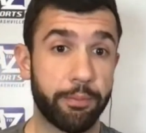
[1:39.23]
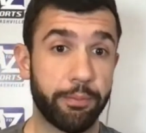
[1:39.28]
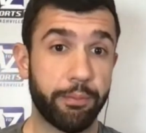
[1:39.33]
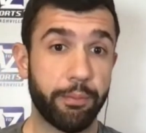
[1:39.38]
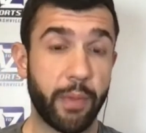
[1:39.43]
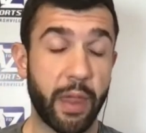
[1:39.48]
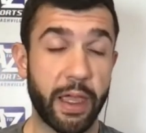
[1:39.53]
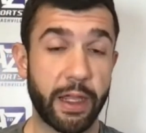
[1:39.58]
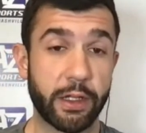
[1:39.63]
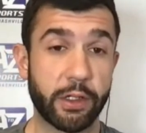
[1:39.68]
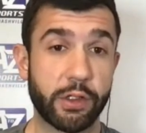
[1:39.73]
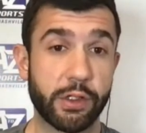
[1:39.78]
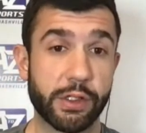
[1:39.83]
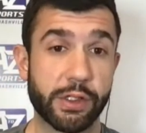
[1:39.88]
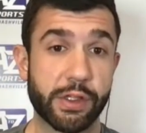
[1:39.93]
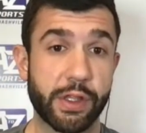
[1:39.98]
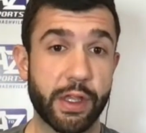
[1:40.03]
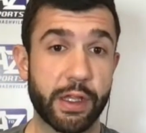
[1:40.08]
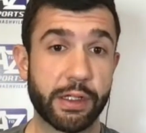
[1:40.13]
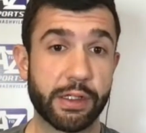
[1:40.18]

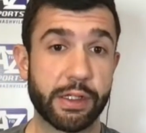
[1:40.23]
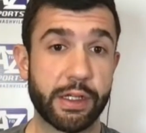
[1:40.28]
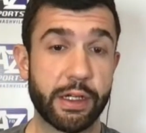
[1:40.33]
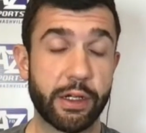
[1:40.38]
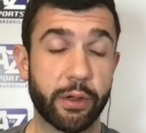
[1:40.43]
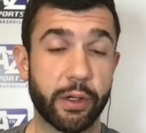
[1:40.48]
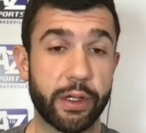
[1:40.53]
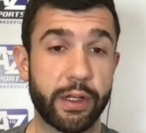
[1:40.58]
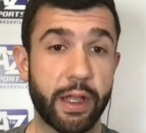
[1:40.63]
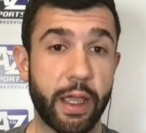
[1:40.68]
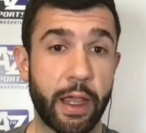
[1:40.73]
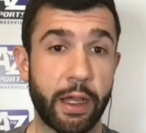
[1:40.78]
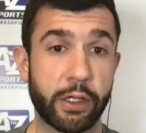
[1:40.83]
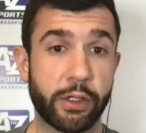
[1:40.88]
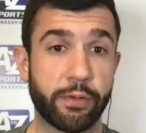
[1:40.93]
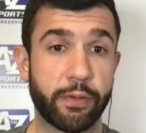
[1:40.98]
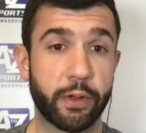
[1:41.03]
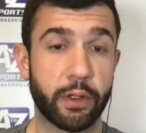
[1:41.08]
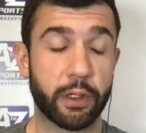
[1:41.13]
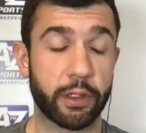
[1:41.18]
manages things here in
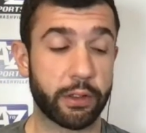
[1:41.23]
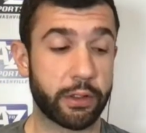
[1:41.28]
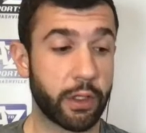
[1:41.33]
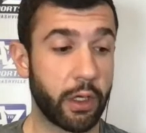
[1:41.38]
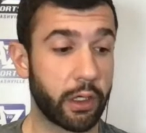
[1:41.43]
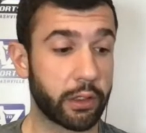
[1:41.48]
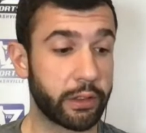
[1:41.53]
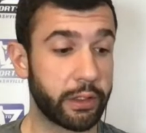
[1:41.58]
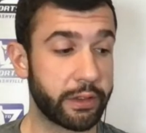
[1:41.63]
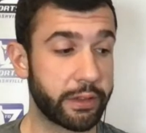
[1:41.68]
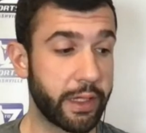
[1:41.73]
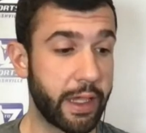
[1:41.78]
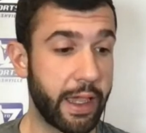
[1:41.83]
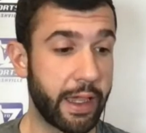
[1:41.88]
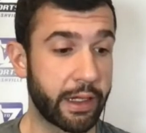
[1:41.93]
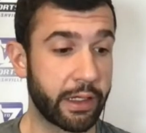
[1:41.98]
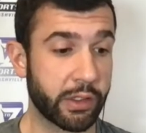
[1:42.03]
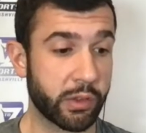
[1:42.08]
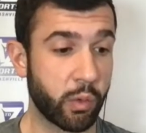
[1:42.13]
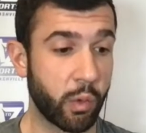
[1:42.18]
Nashville, and talked to
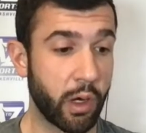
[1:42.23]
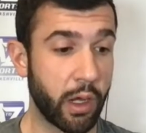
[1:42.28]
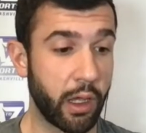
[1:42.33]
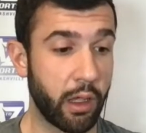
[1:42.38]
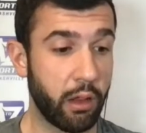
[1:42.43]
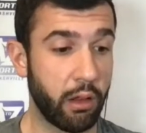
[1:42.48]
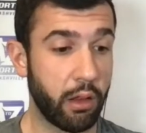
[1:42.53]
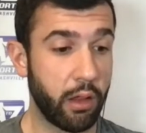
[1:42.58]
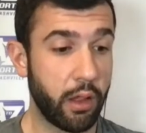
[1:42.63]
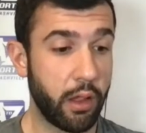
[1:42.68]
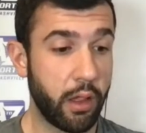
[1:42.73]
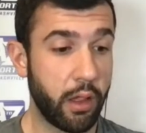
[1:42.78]
Zach as well.